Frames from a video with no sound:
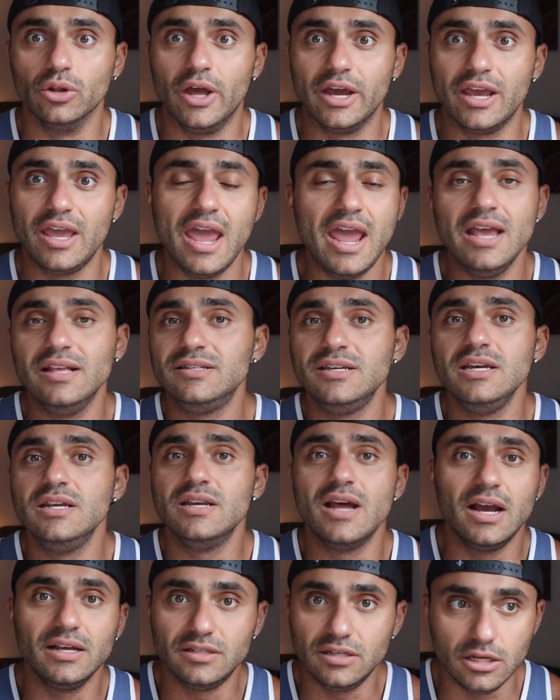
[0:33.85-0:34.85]
like
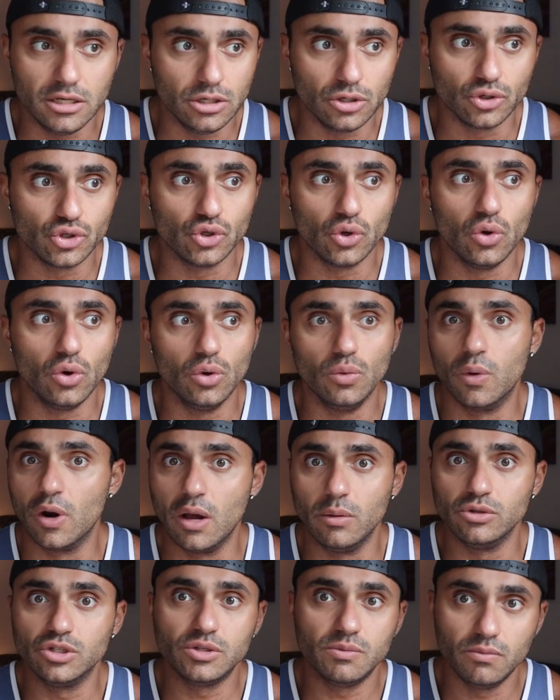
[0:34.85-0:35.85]
eighteen, nineteen years old when
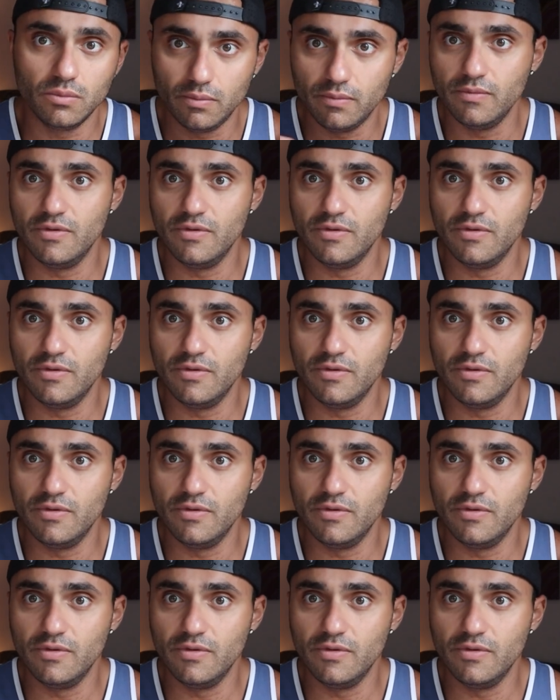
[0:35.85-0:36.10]
I was